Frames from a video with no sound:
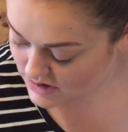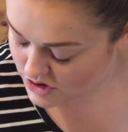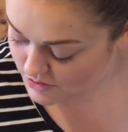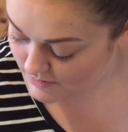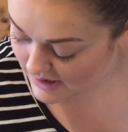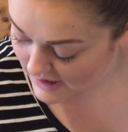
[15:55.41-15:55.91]

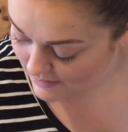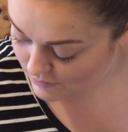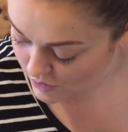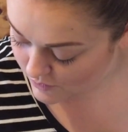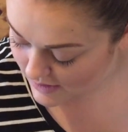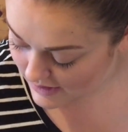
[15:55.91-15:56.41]
into my
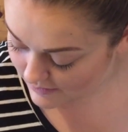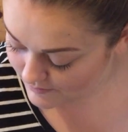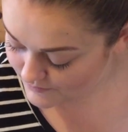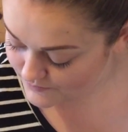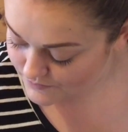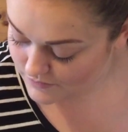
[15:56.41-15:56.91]
NBA
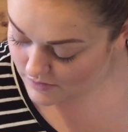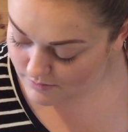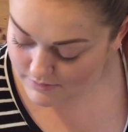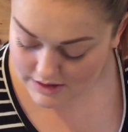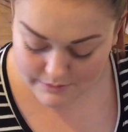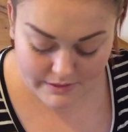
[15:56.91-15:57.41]

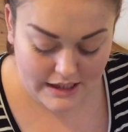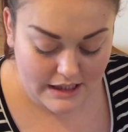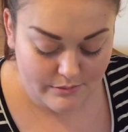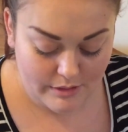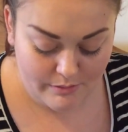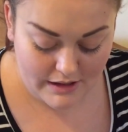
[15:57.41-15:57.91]
Makeup
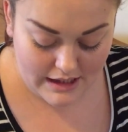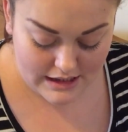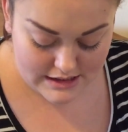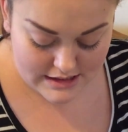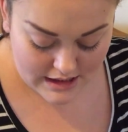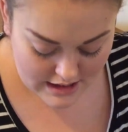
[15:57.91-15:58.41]
Academy
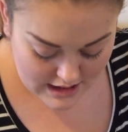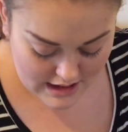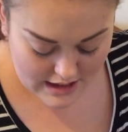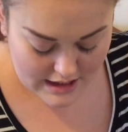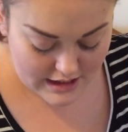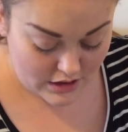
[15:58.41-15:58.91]
palette
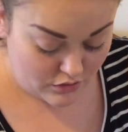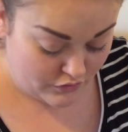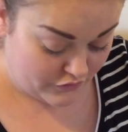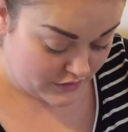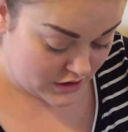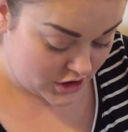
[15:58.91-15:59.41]
and I go
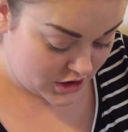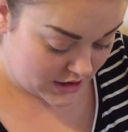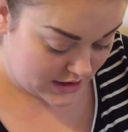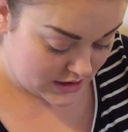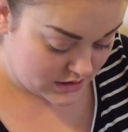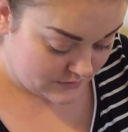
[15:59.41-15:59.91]
for the
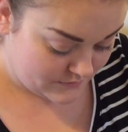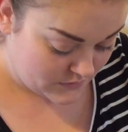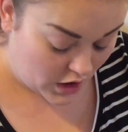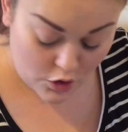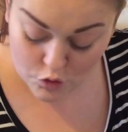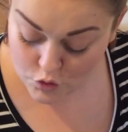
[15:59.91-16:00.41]
shade
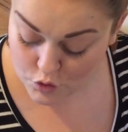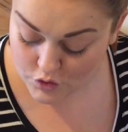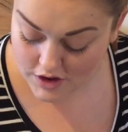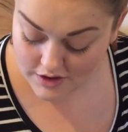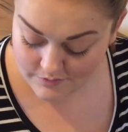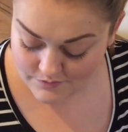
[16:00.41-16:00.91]

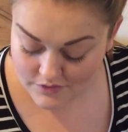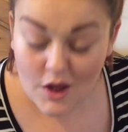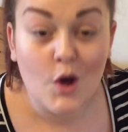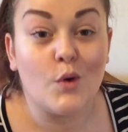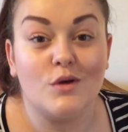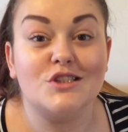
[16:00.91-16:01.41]
Aurora,
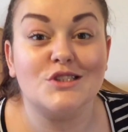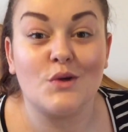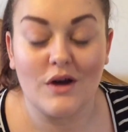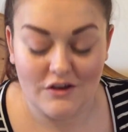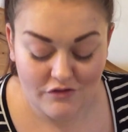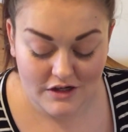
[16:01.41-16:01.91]
which is
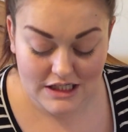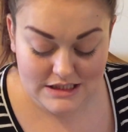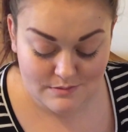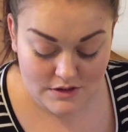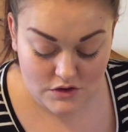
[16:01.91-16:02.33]
quite funny as my